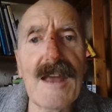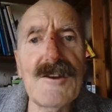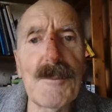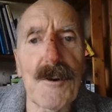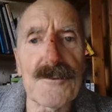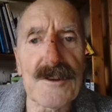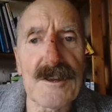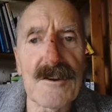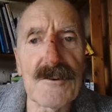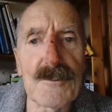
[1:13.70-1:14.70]

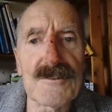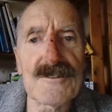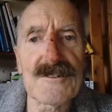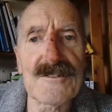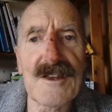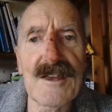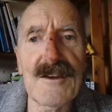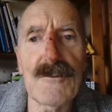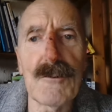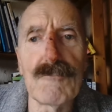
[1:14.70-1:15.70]
Anybody who was to
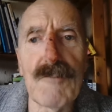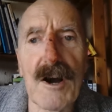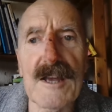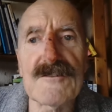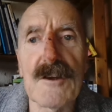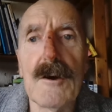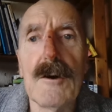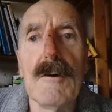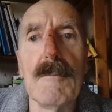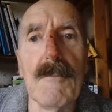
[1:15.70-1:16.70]
say or write
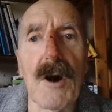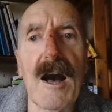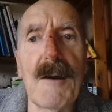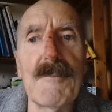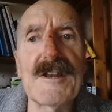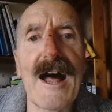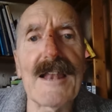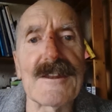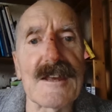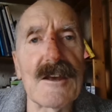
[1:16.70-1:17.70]
Muhammad
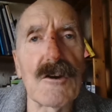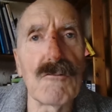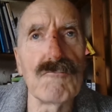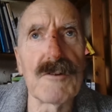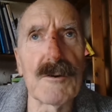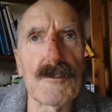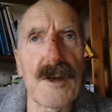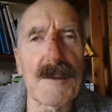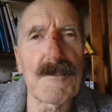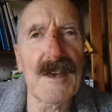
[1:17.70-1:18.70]
Ali, real
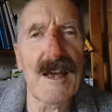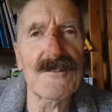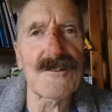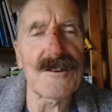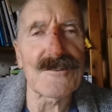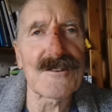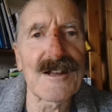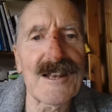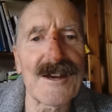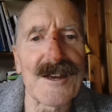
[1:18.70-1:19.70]
name Cassius
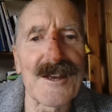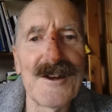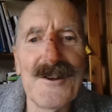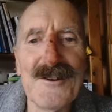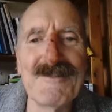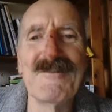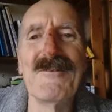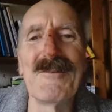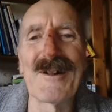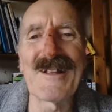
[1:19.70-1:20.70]
Clay,
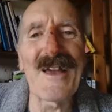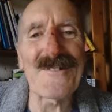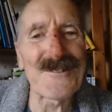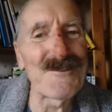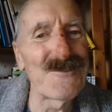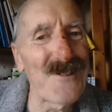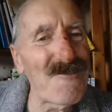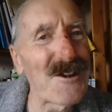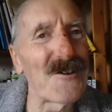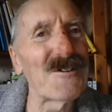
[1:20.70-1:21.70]
gets a
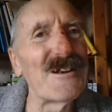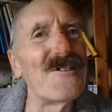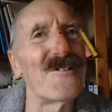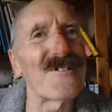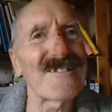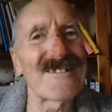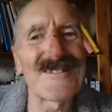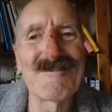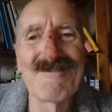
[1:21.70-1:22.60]
very odd look.